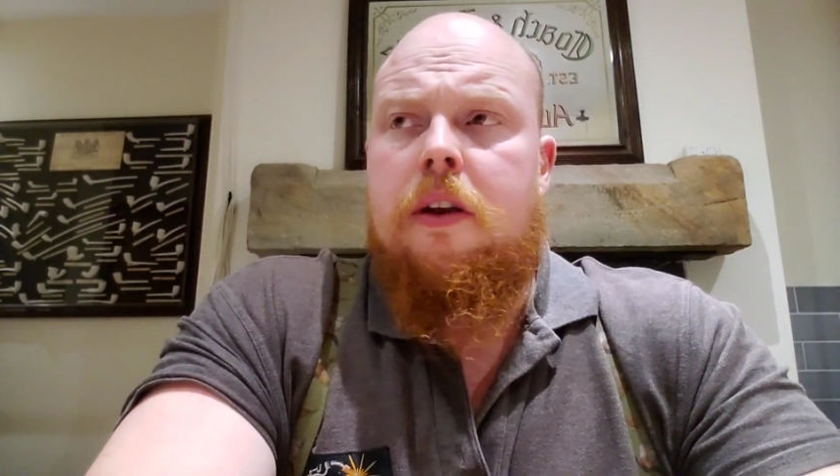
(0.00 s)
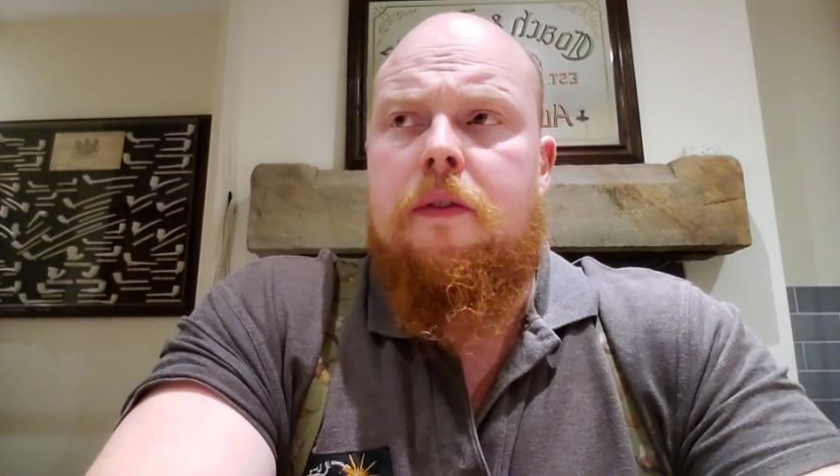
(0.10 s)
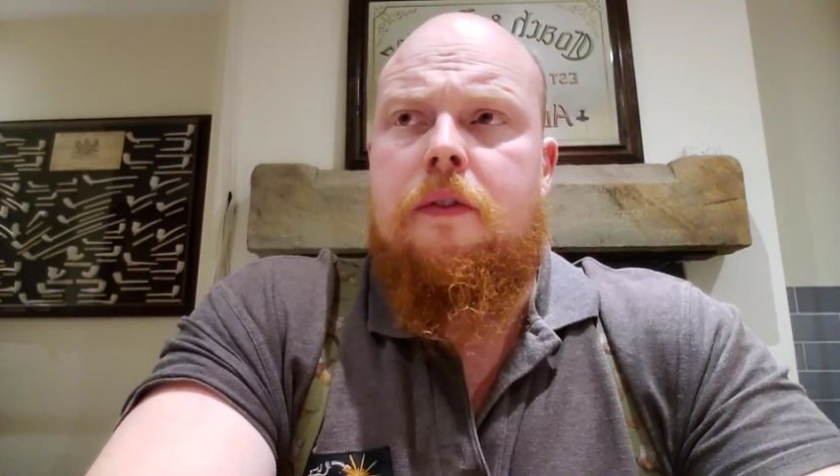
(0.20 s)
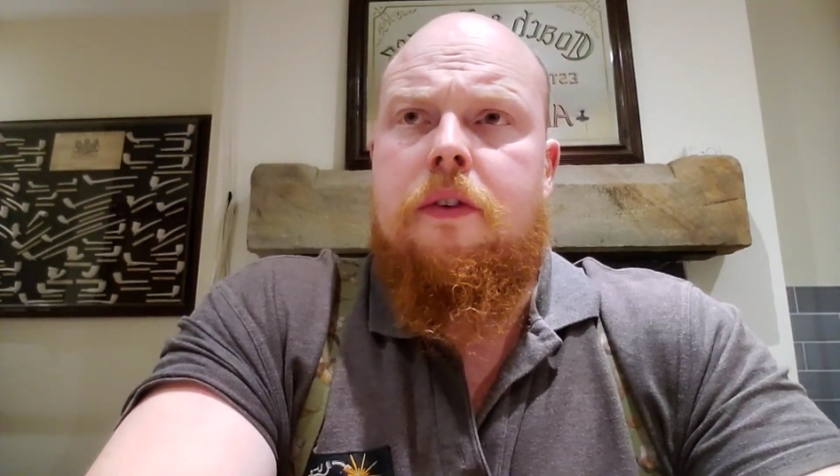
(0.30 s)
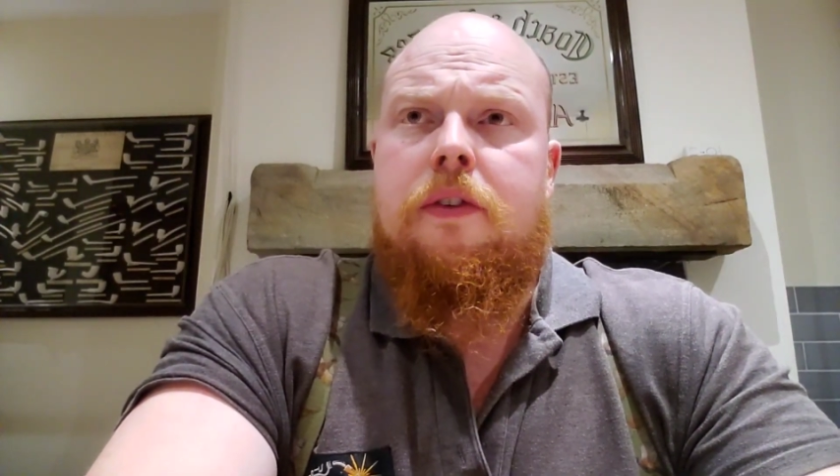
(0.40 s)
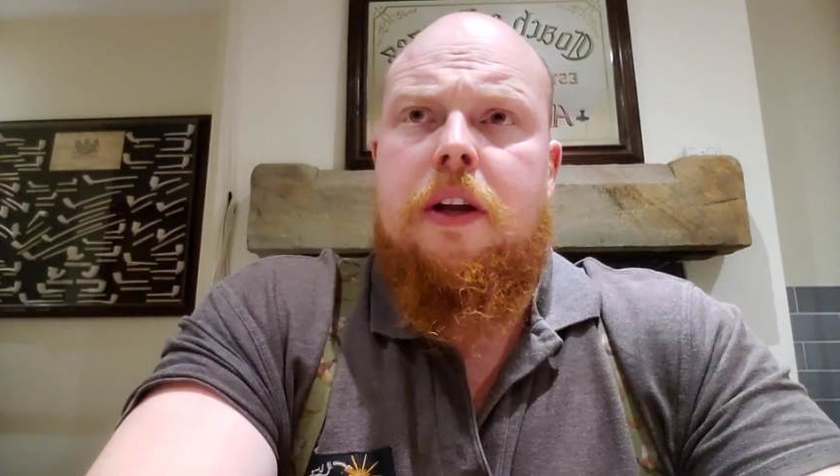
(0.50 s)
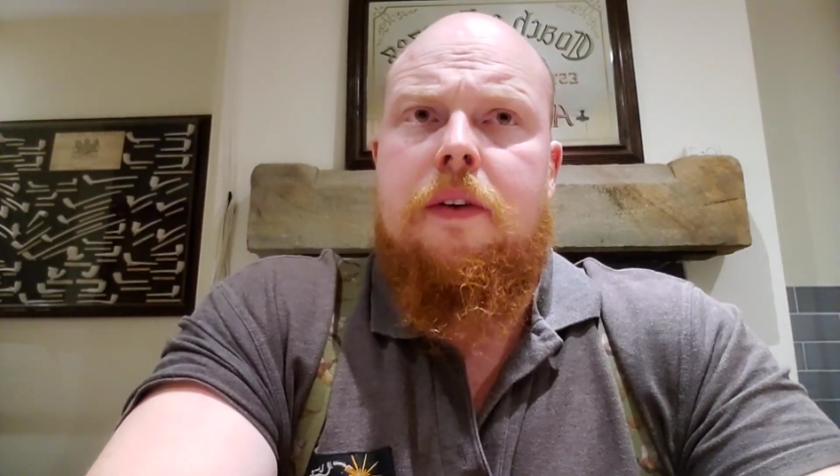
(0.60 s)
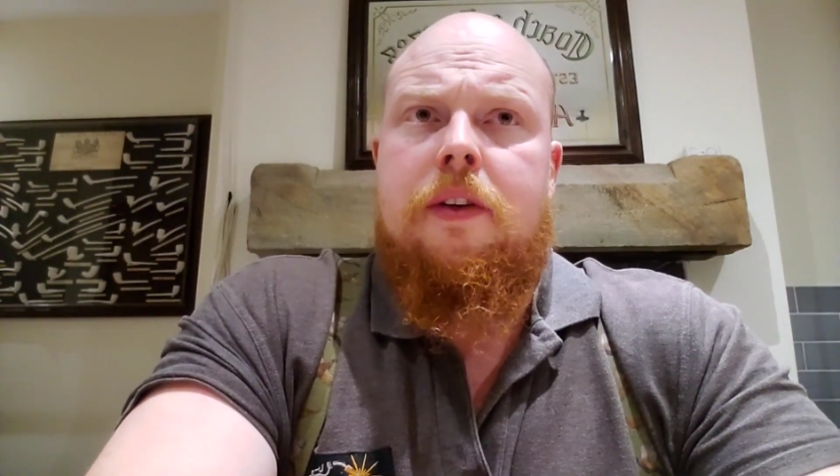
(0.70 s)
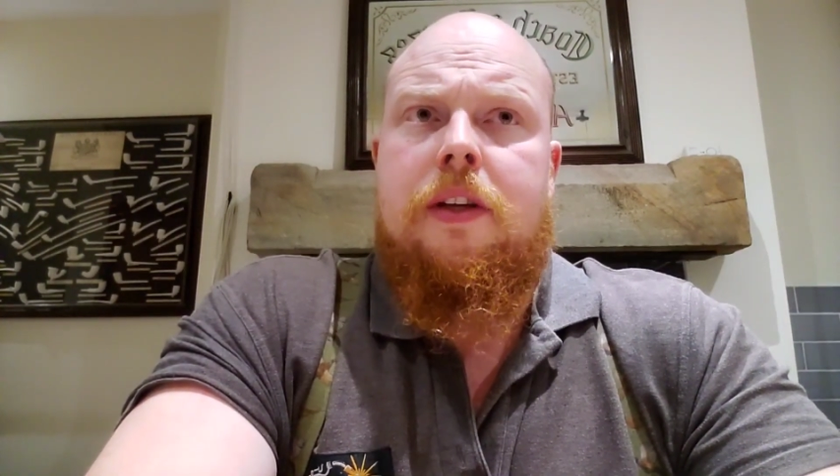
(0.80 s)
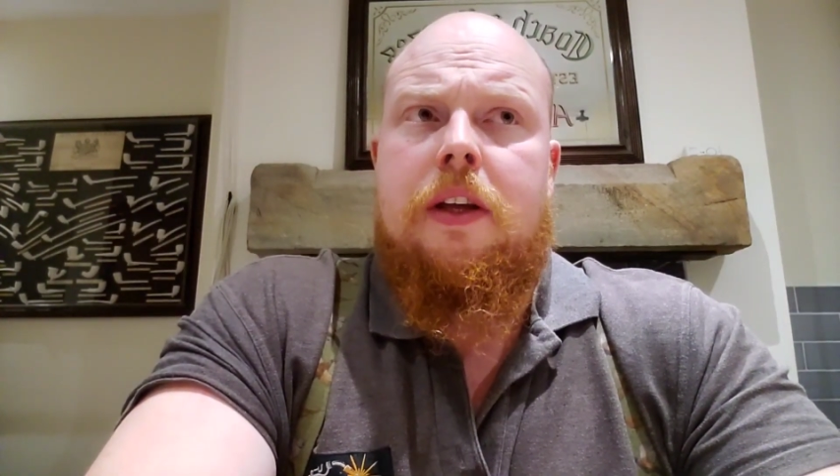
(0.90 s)
different
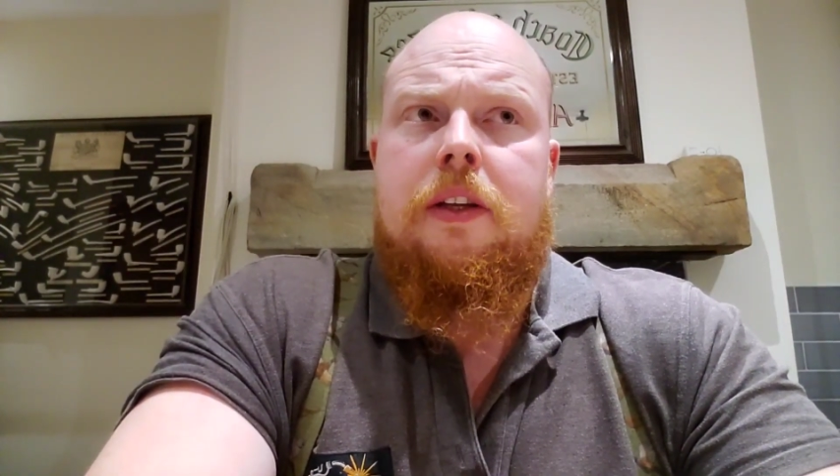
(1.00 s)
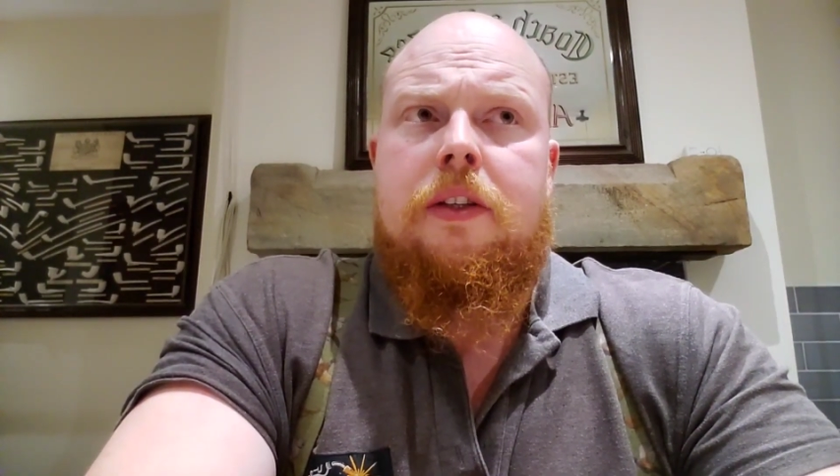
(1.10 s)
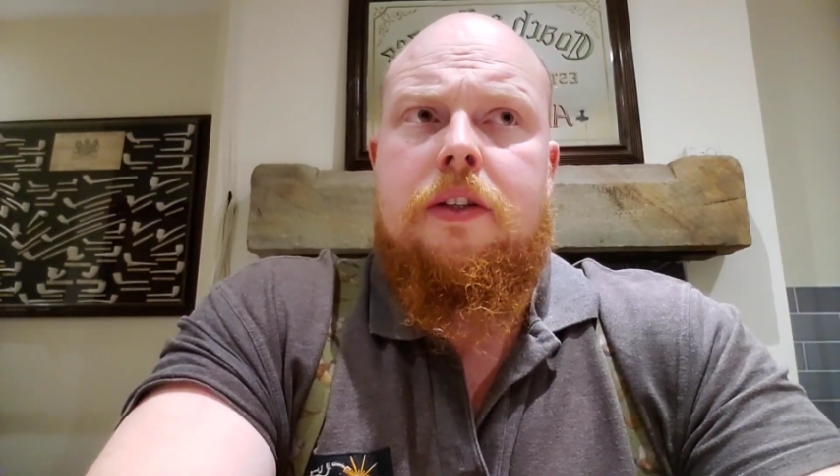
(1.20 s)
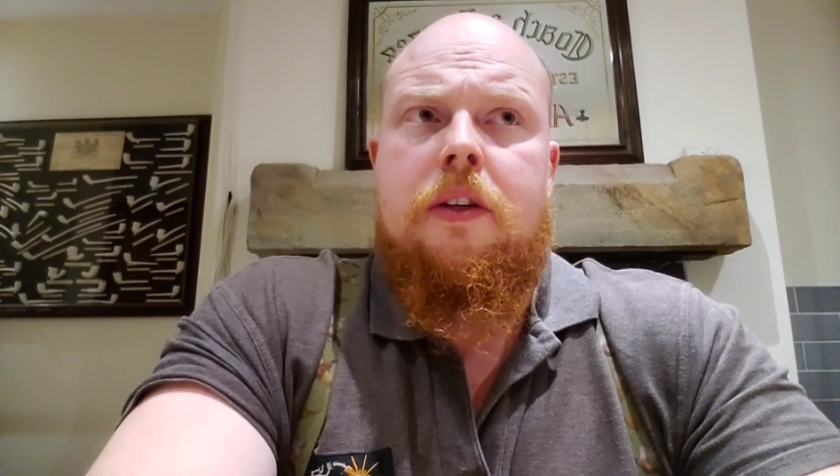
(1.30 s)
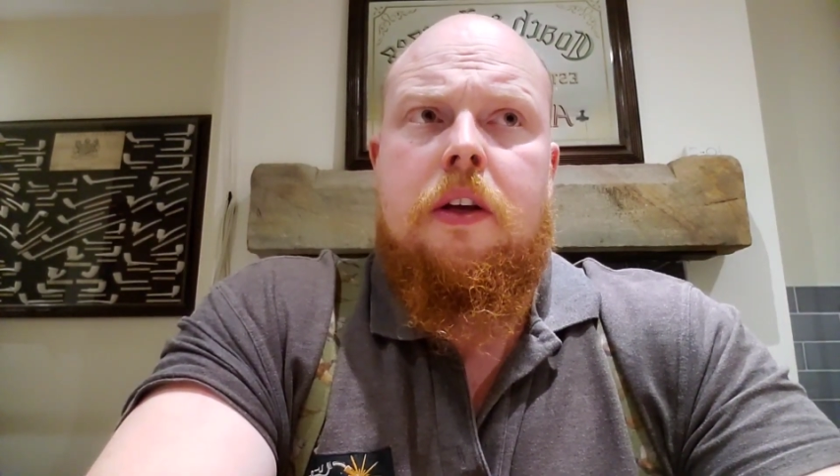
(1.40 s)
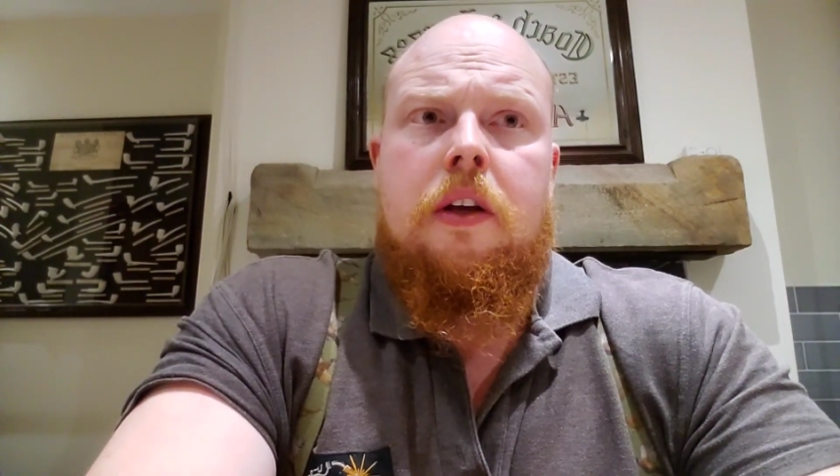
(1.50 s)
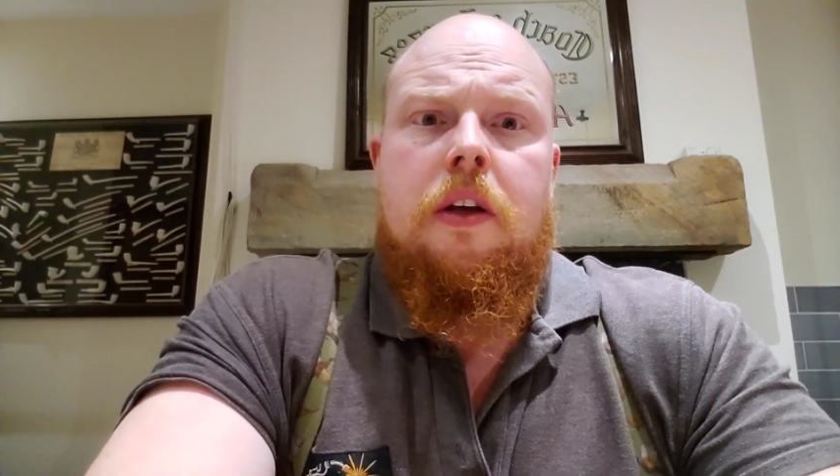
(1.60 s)
cherry taste,